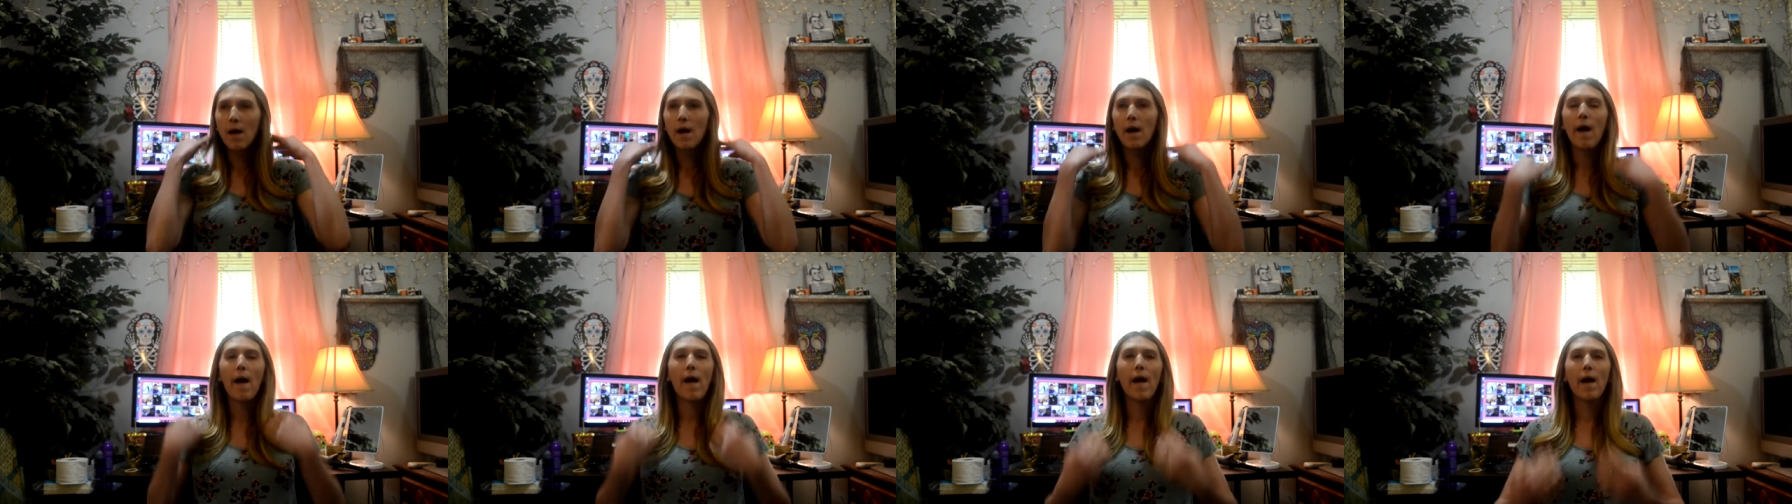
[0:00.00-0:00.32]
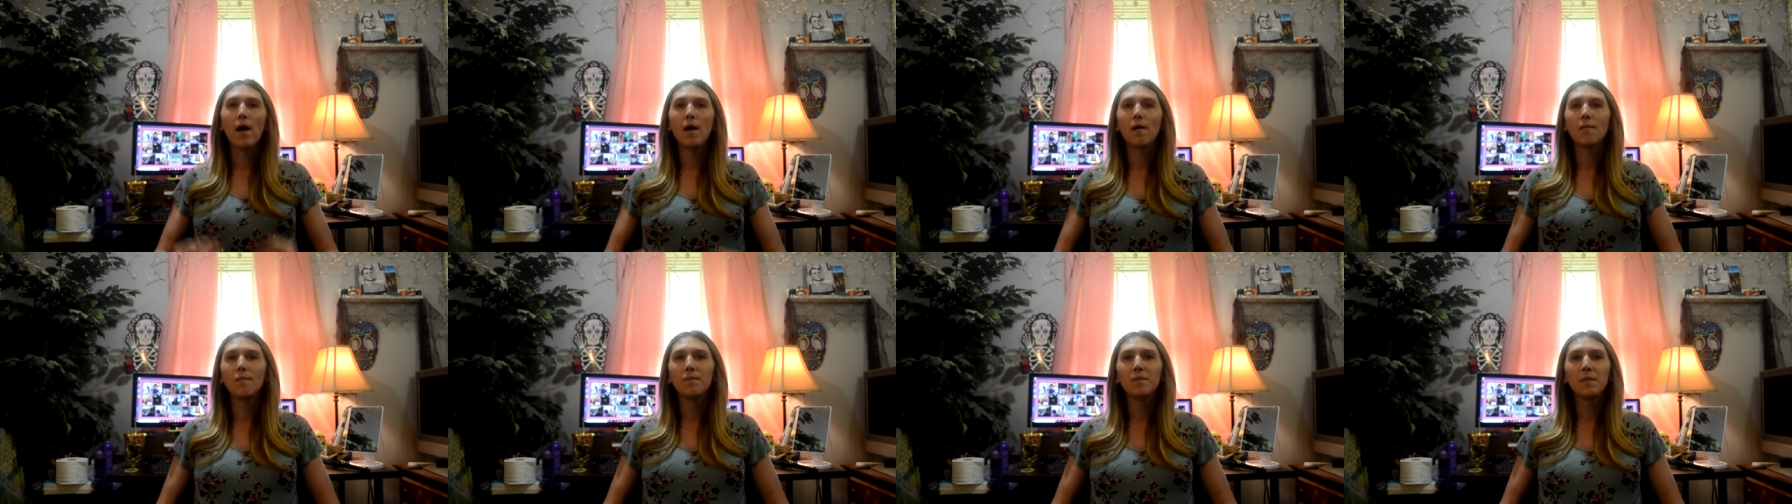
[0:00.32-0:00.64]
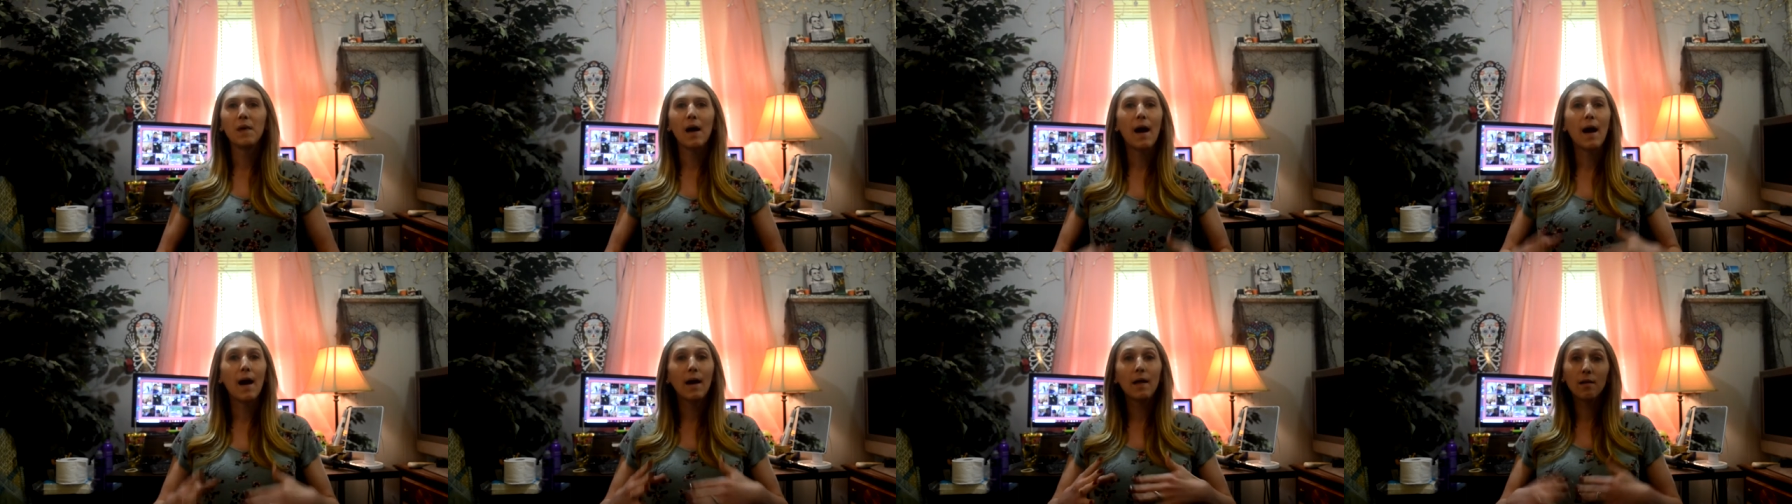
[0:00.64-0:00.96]
Um,
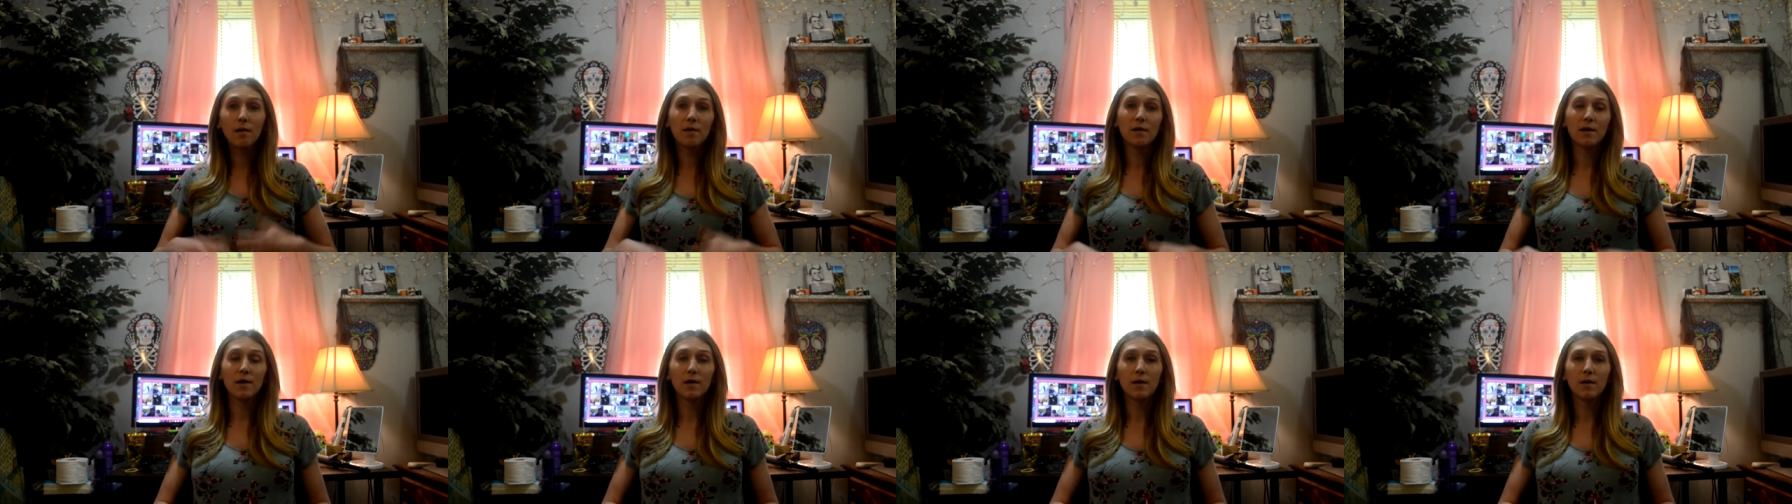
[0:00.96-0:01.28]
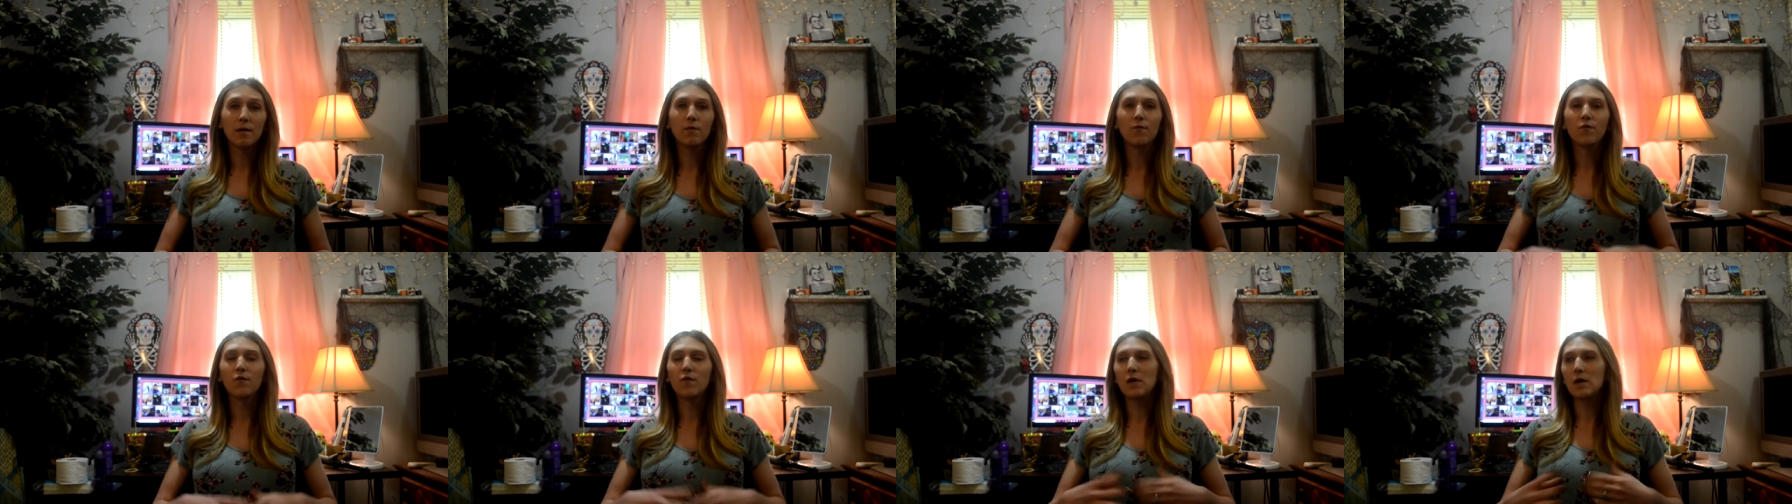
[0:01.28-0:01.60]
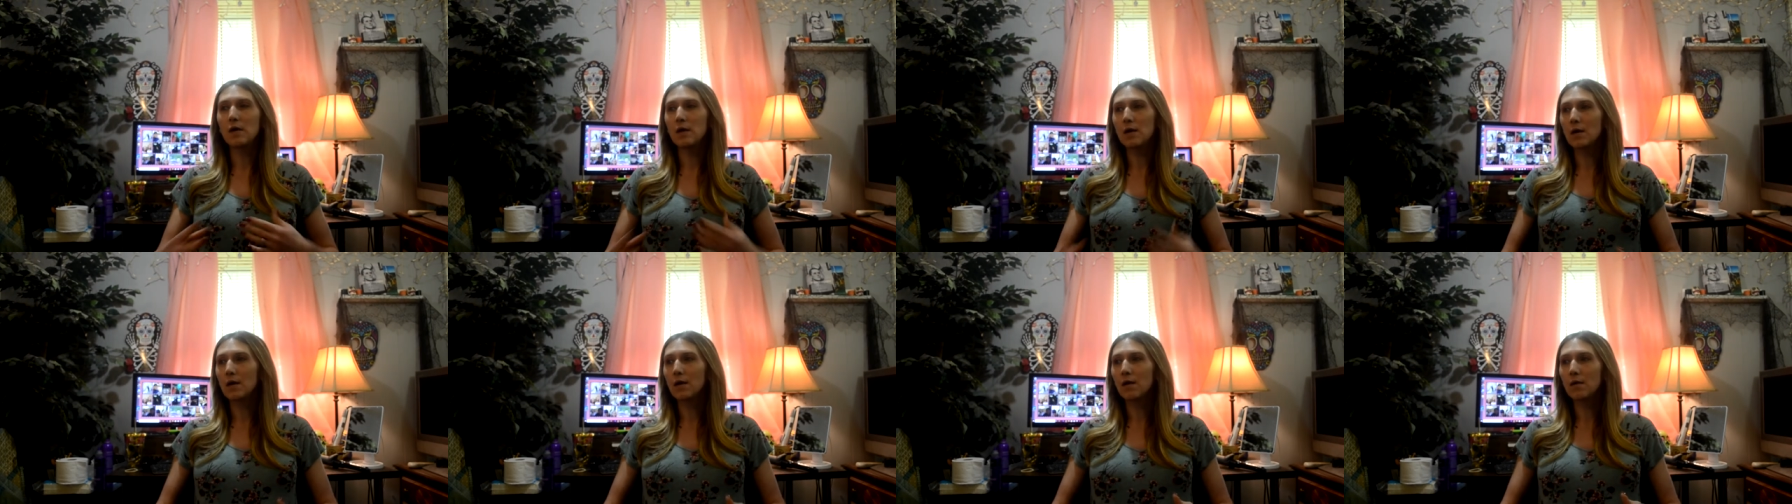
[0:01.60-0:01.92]
I live
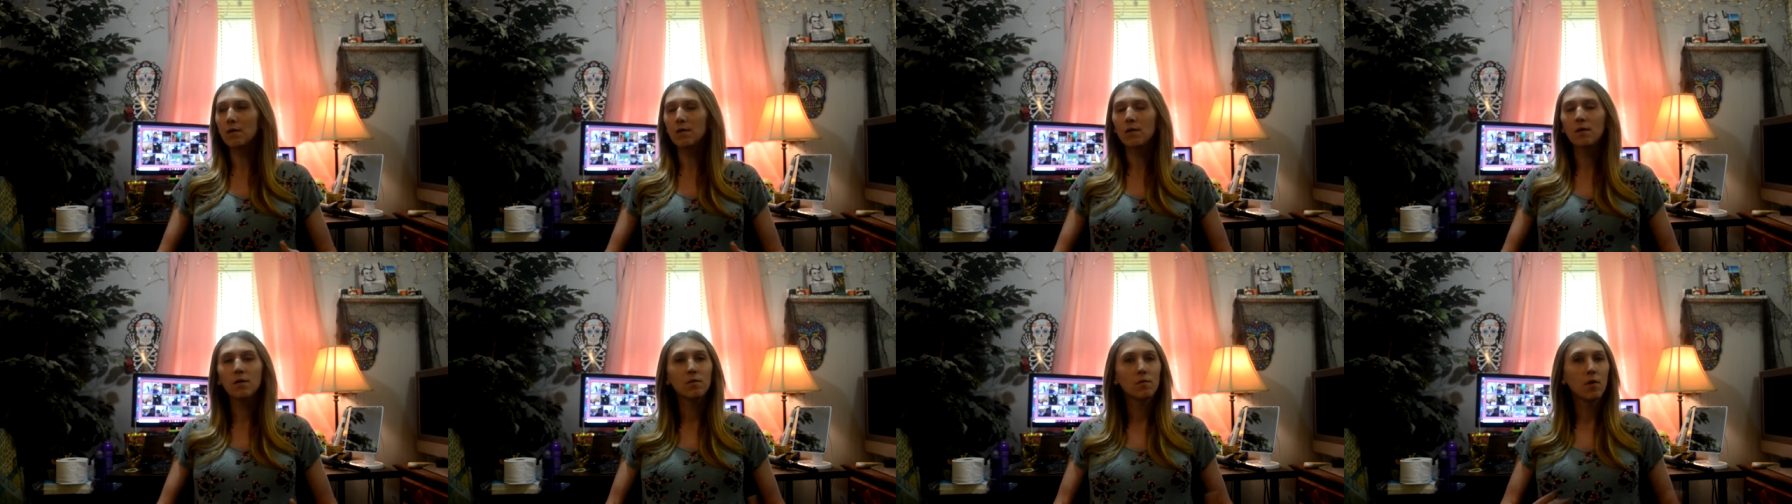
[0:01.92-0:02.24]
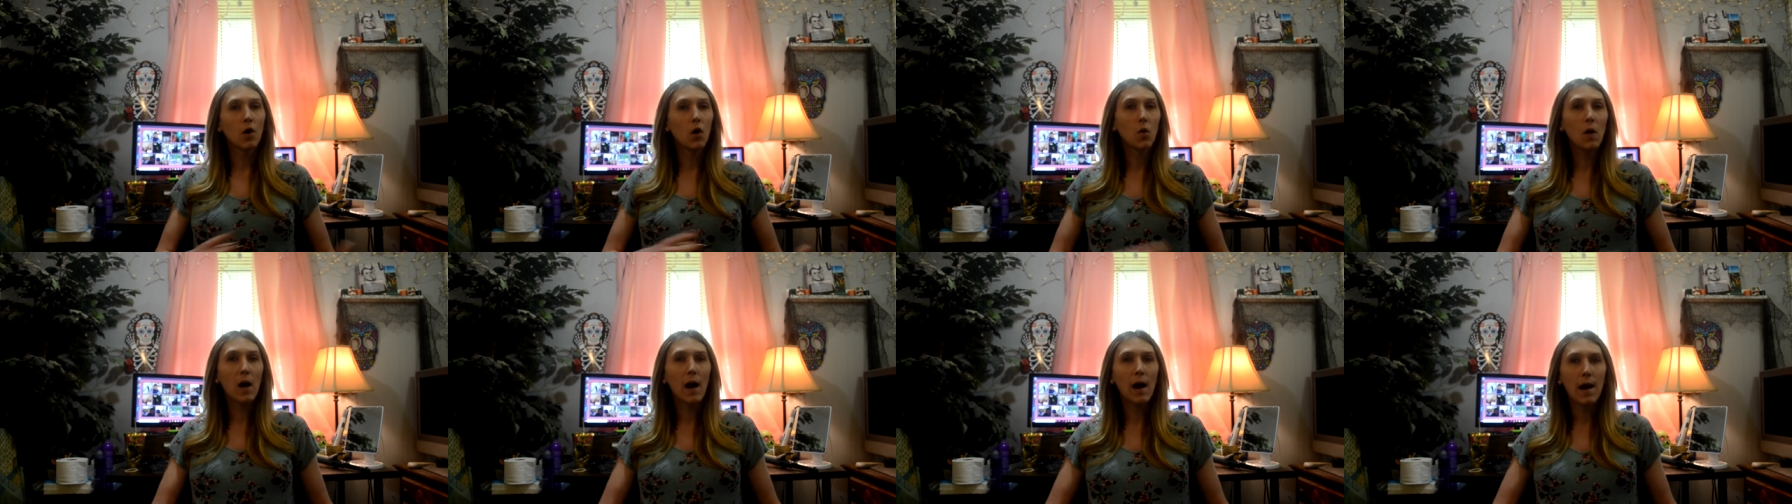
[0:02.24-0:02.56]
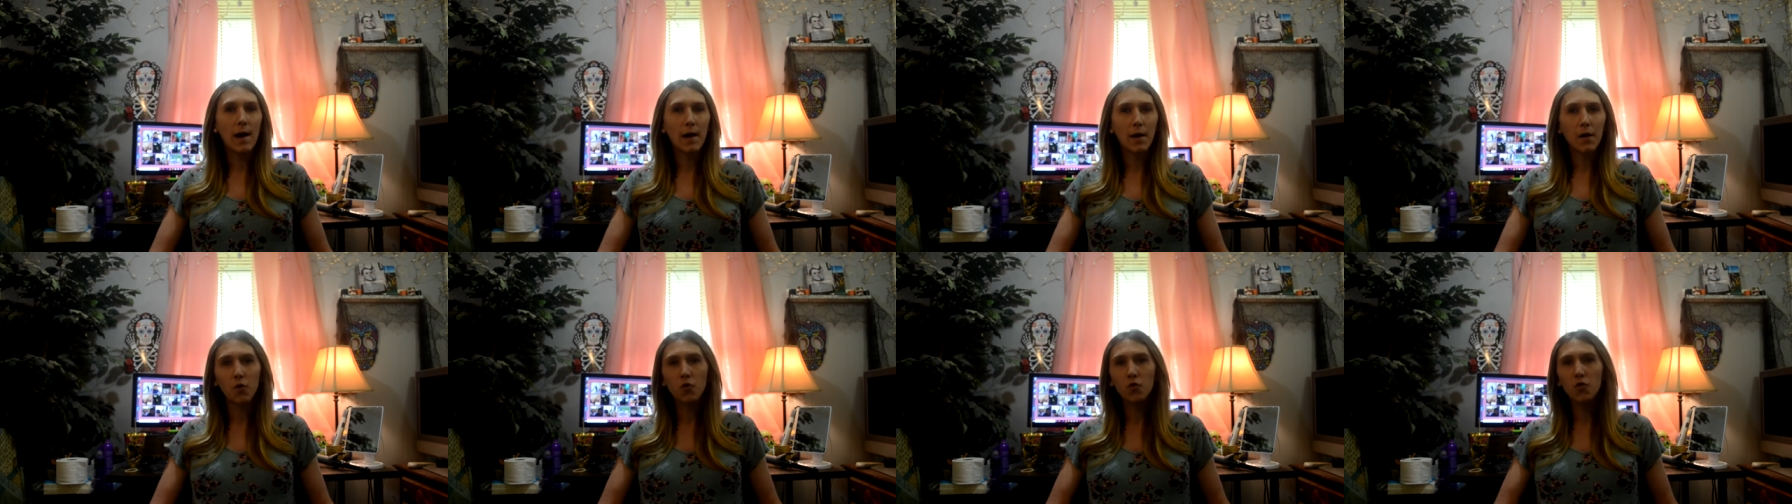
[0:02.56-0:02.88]
in Ohio,